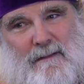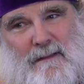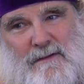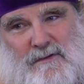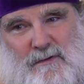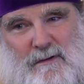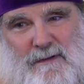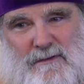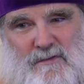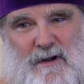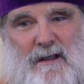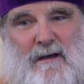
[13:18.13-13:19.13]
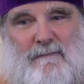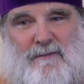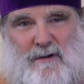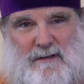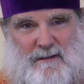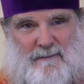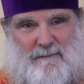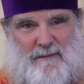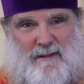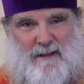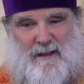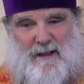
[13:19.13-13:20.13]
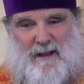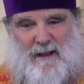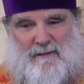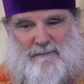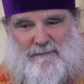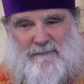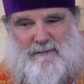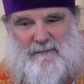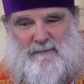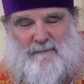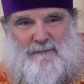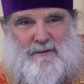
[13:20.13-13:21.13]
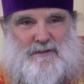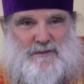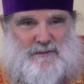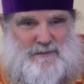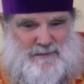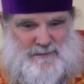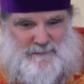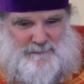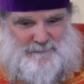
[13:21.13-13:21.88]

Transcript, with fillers: That's sort of a triumvirate of, of virtues.